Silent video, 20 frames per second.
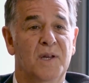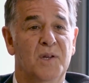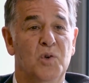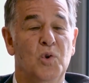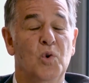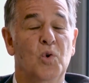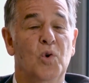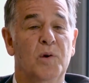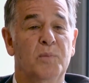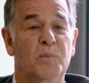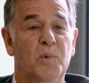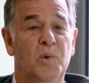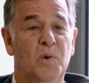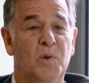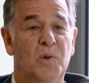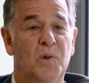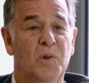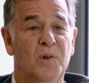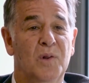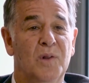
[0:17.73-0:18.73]

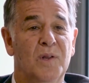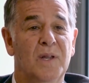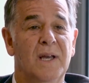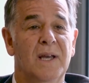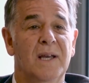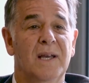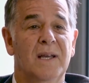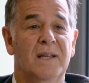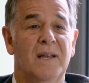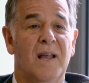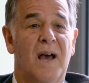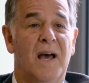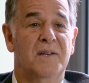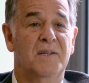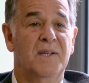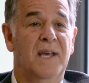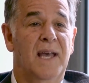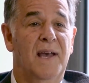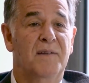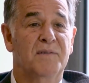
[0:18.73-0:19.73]
normal, not
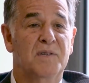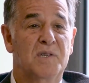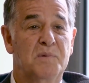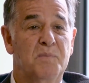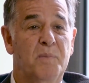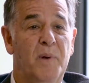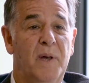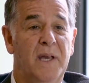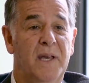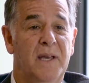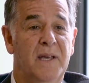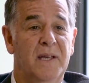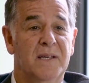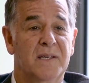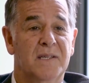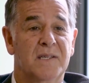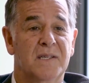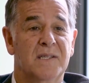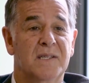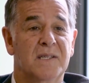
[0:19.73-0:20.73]
to have
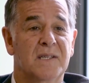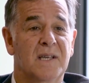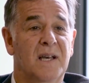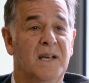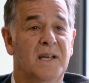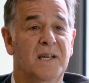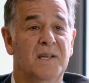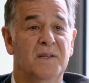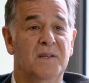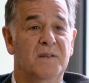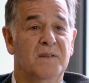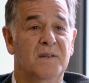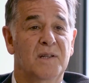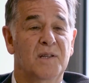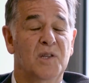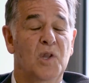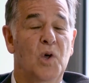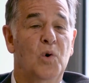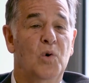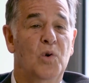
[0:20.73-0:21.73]
spikes,
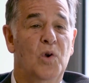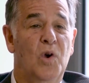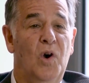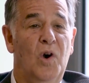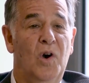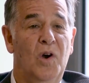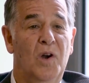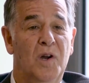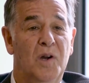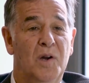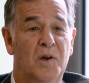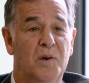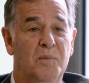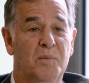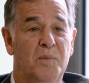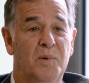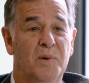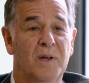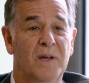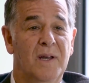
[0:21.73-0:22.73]
low carb,
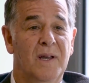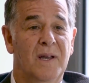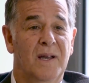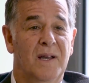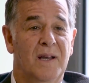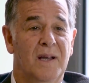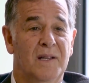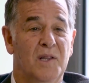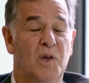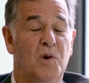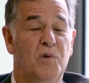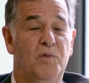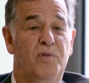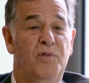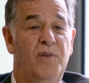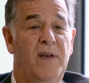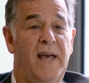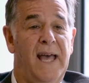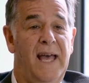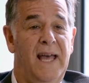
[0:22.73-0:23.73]
low
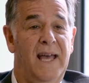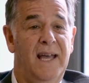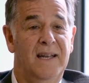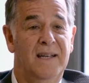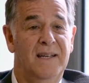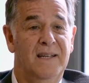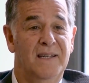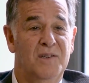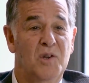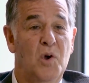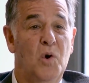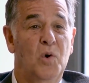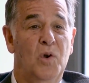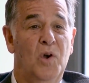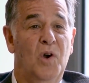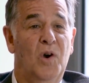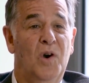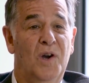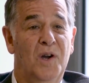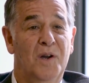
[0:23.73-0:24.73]
fat, no
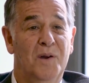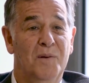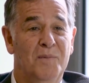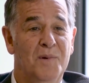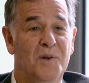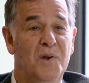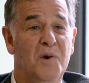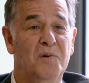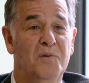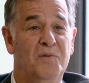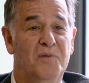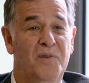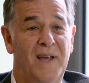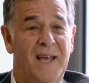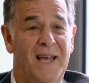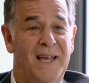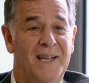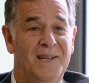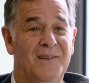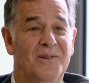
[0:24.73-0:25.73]
carb, no
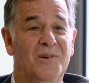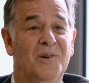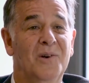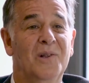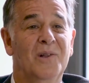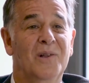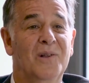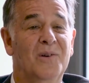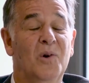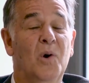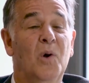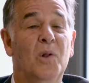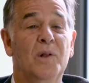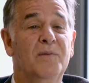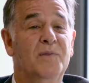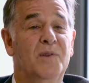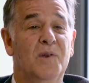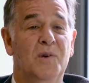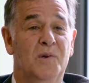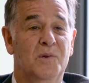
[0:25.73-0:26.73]
fat, all
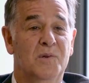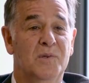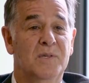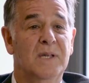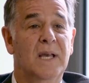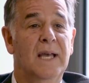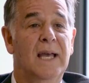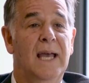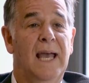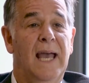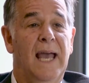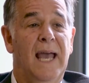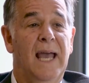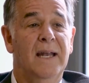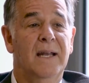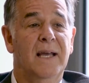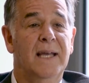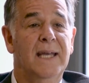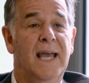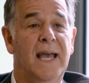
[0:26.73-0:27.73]
of those.
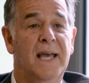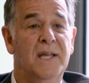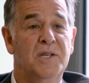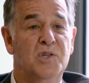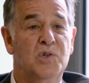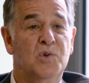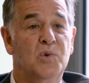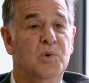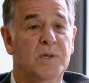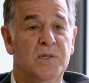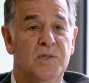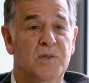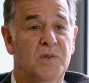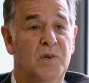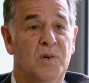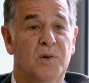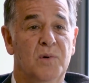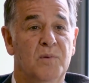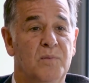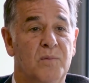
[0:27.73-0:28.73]
And I had
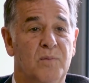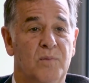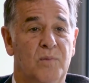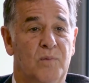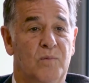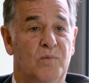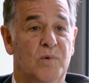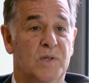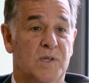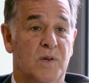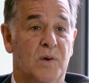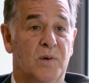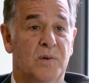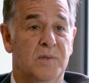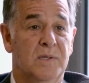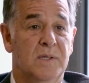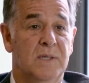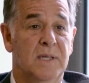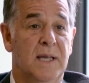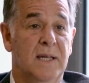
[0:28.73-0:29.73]
short-term
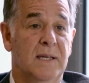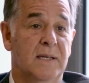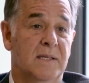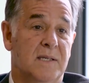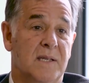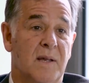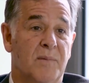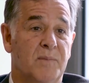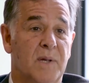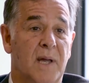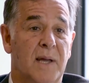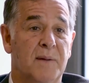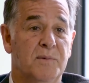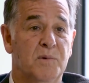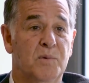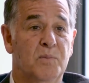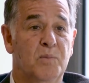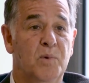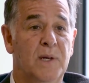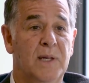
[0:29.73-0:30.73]
results that
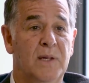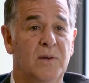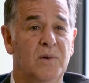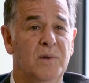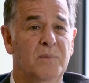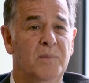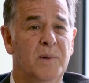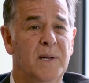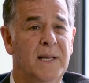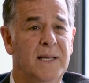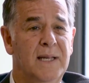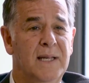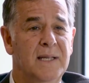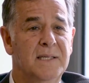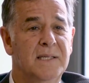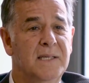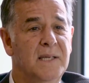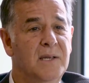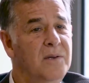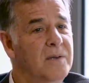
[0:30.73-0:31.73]
sometimes were pretty good, but I
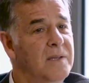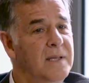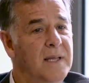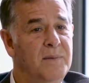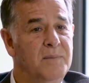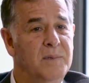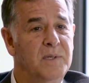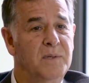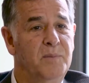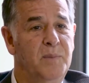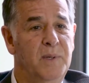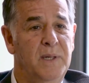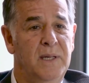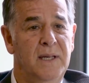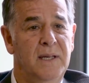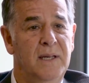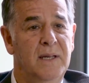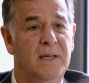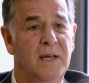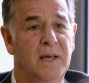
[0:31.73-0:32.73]
considered them to
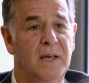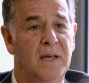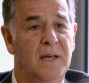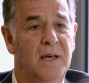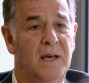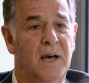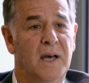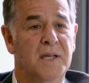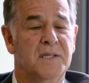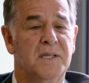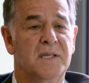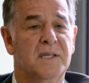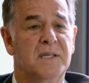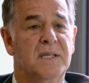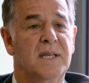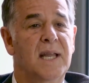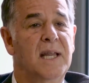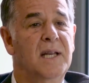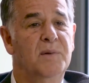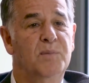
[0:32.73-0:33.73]
be
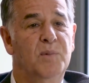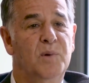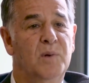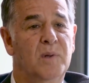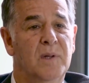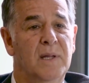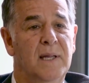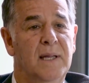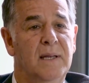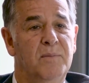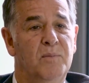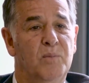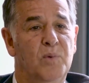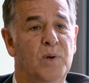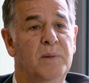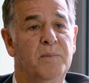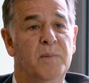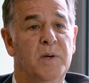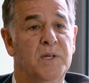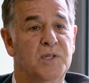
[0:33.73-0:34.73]
unsustainable and
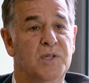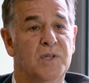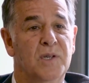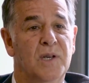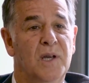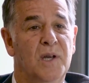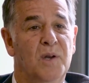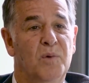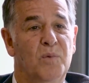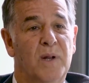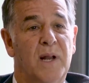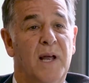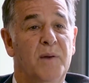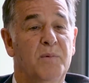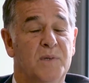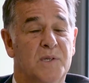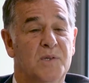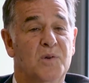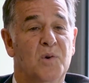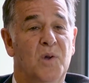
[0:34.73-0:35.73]
pretty much what I
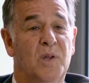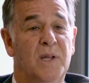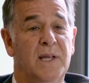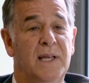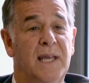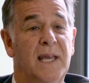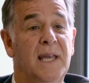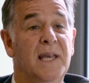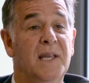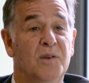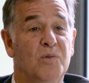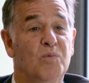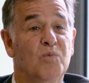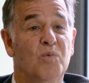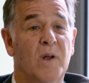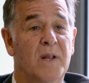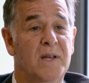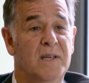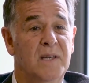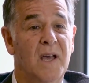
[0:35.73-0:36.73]
was calling
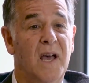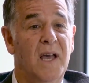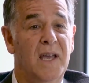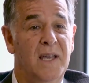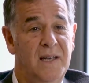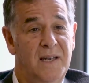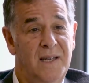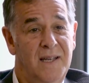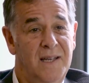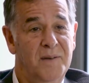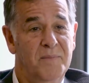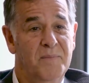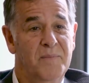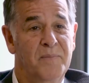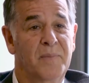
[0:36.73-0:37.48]
hit-and-run dieting.